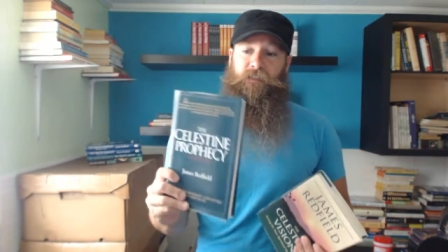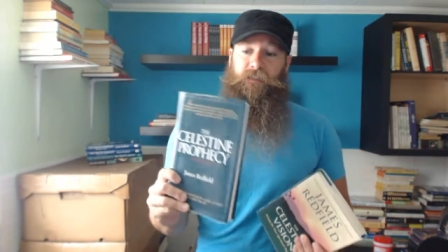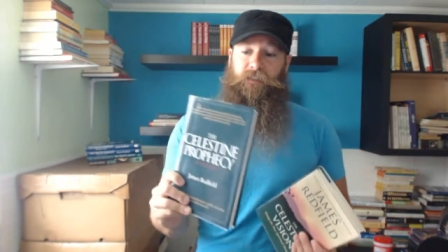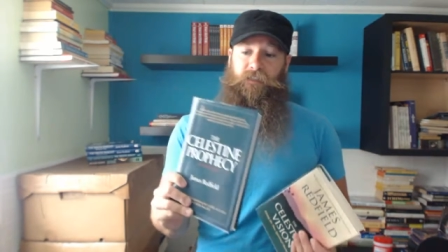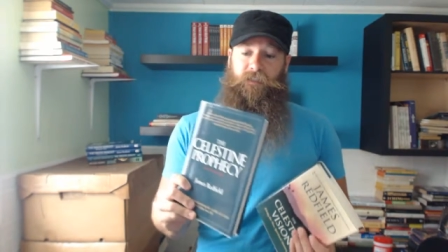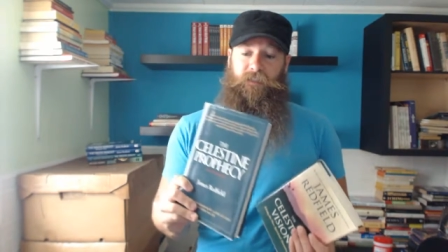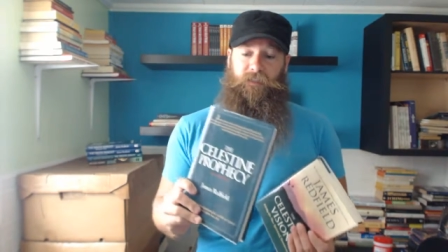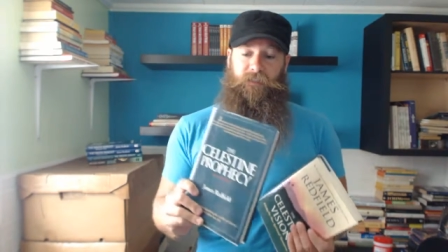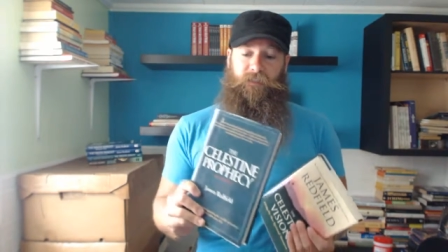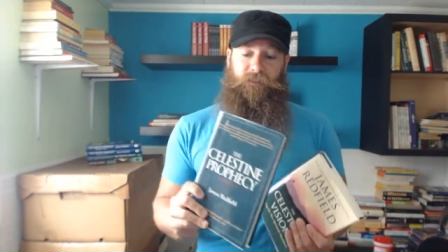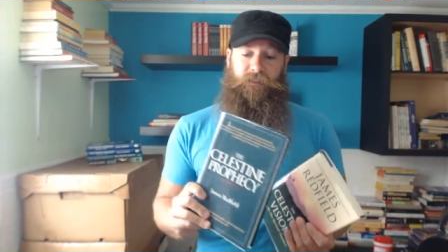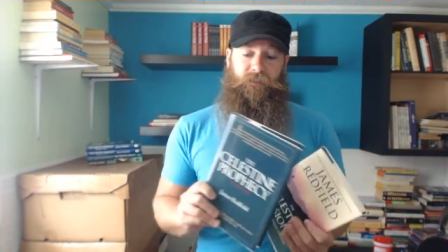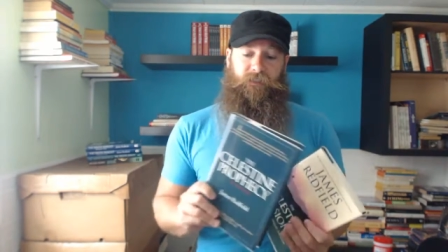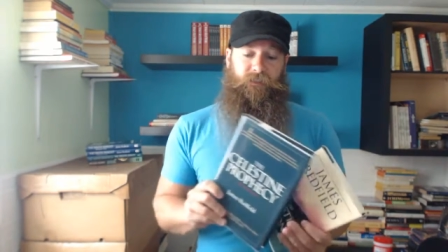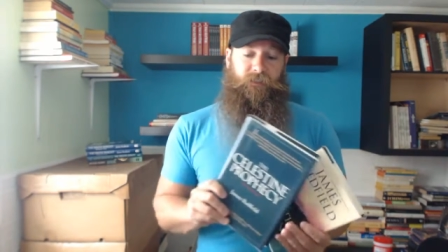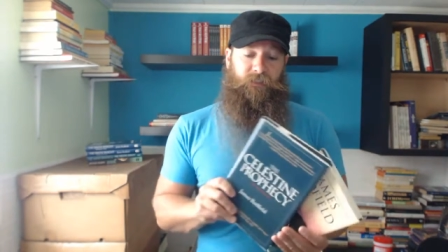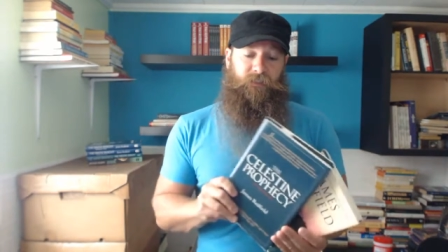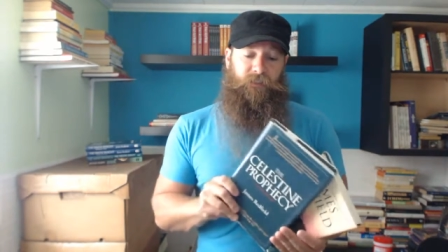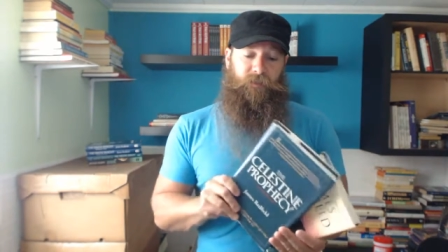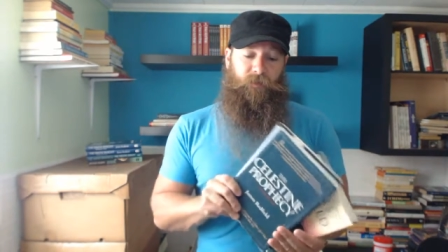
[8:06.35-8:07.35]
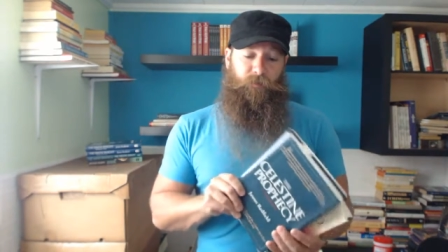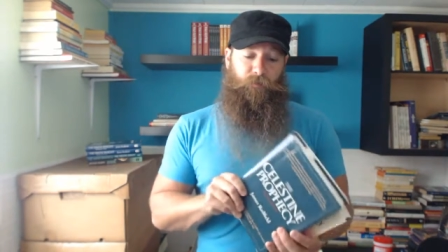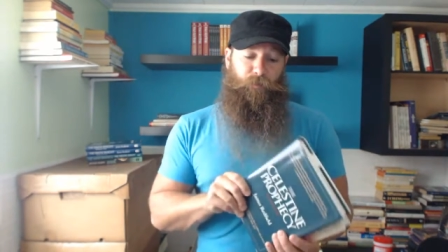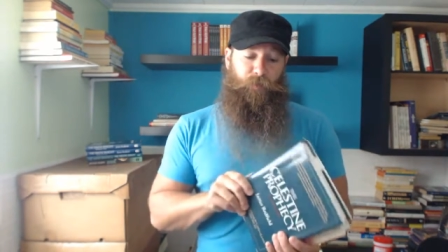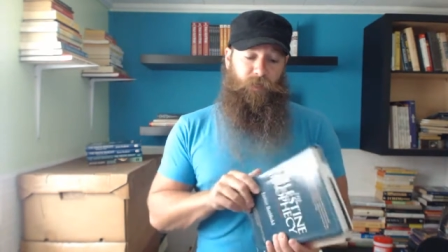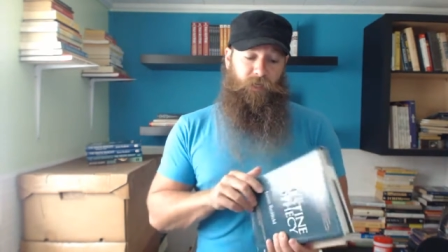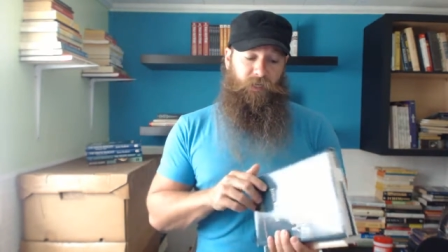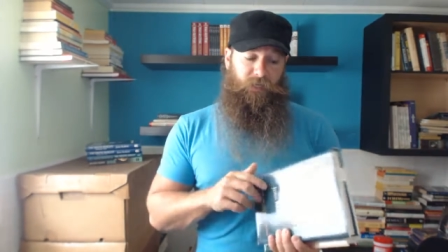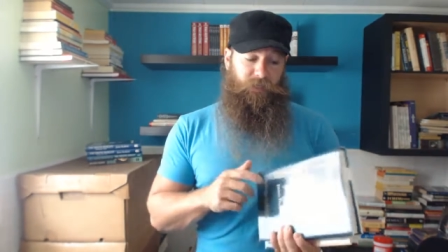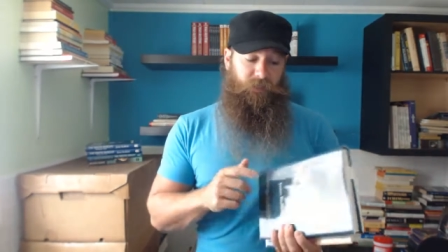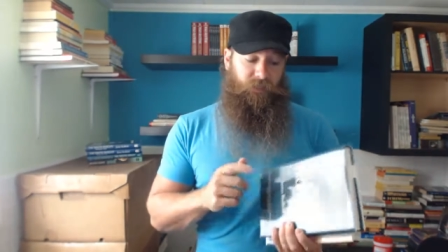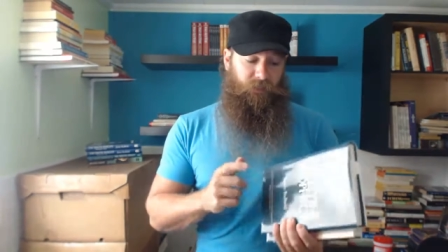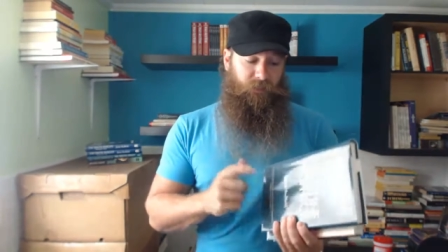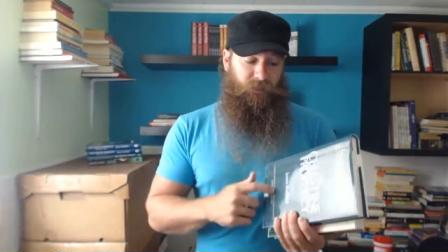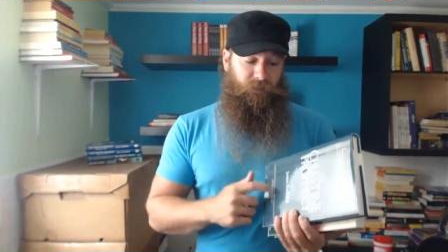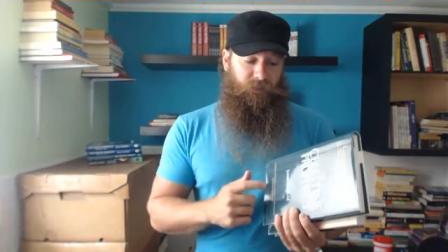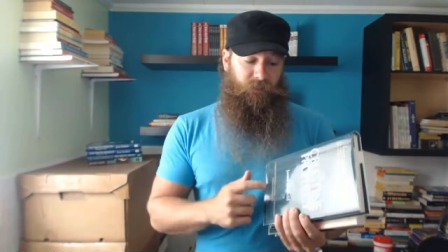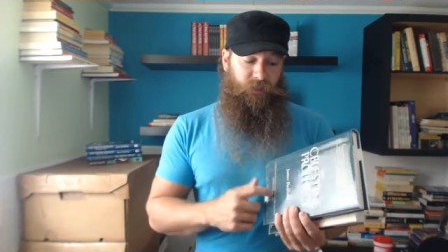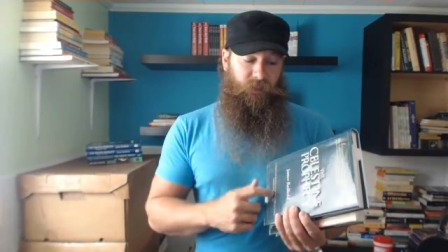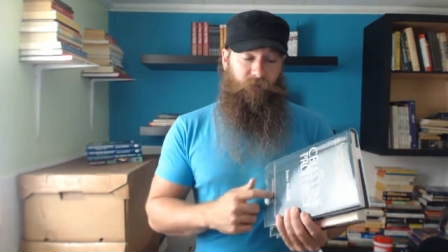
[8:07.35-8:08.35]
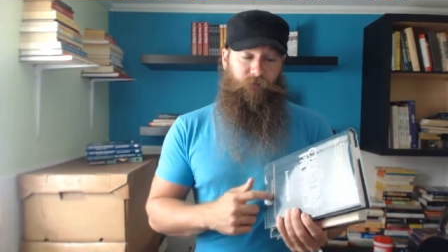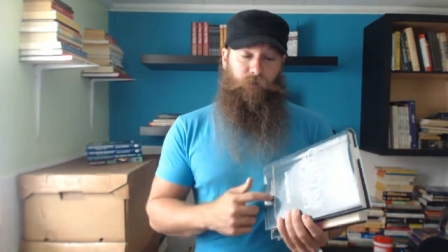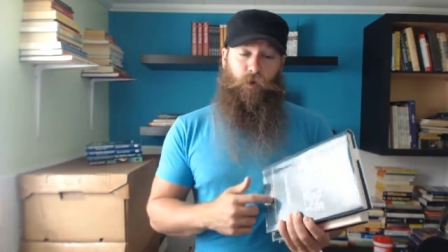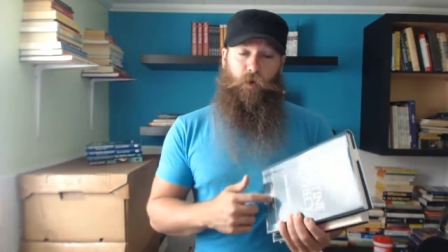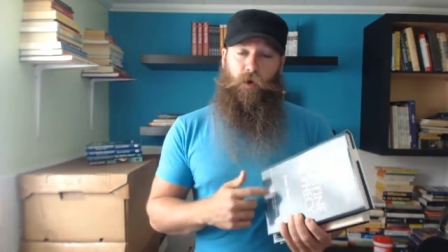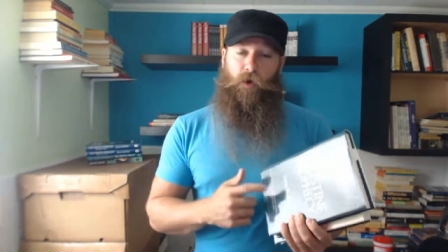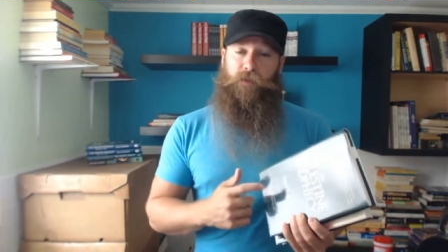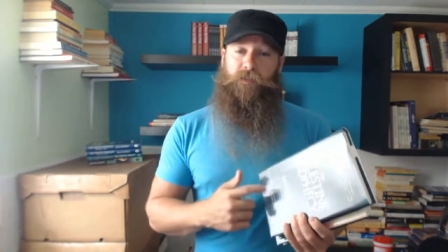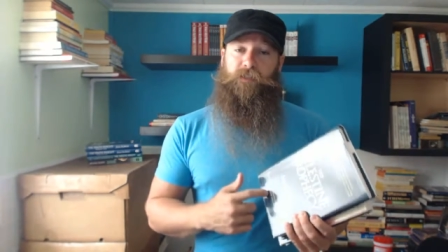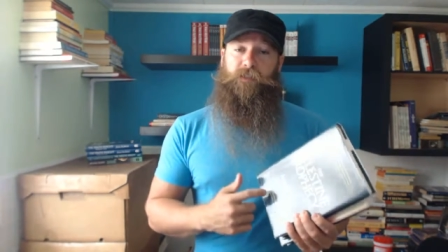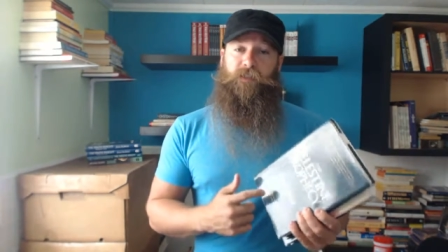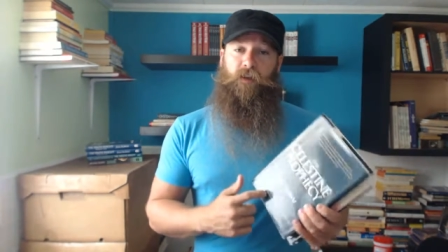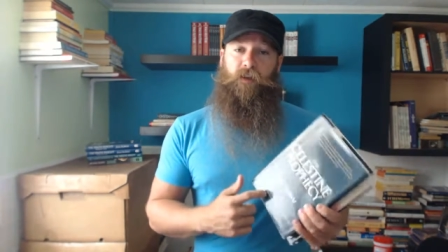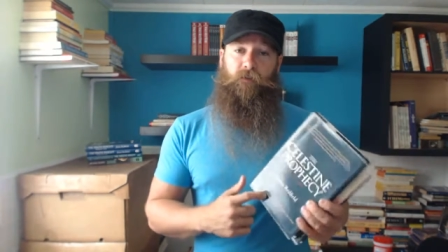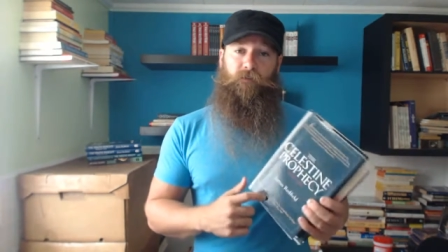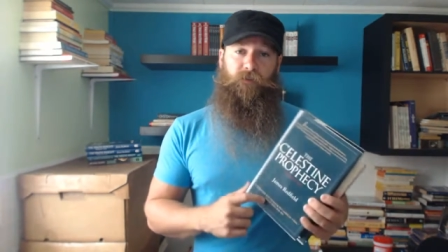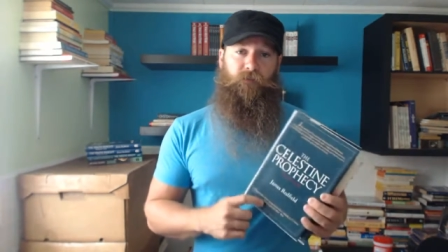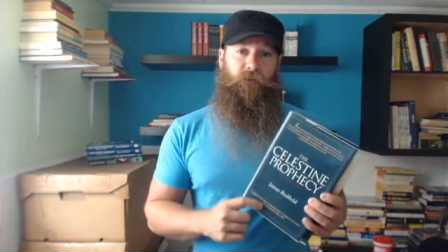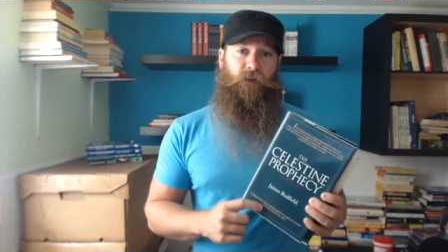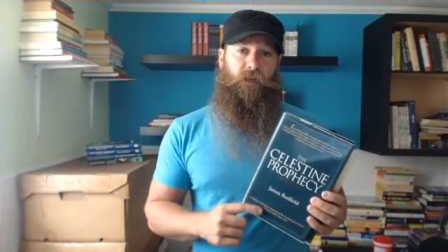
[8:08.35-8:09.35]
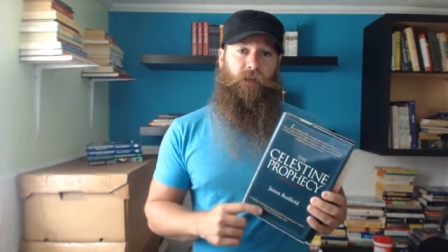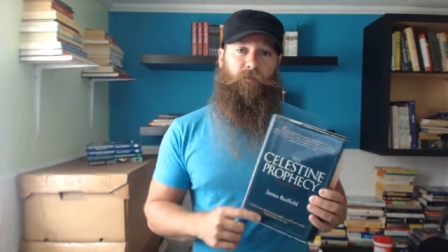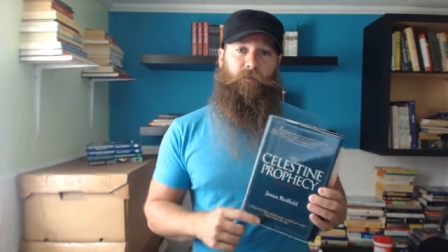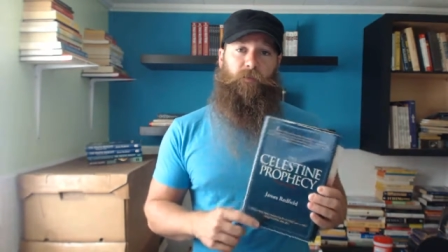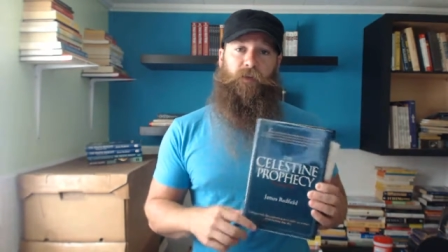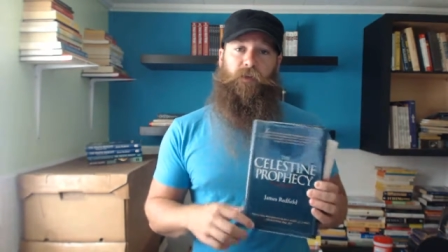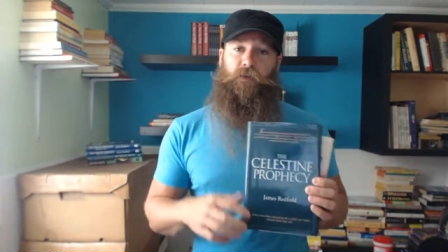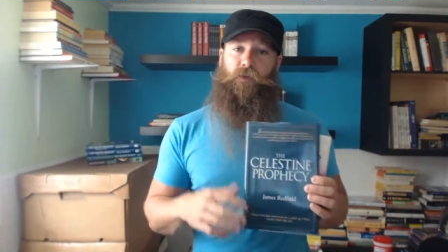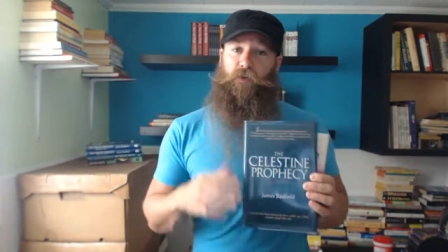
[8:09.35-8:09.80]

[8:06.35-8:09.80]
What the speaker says: But if you're on self-development,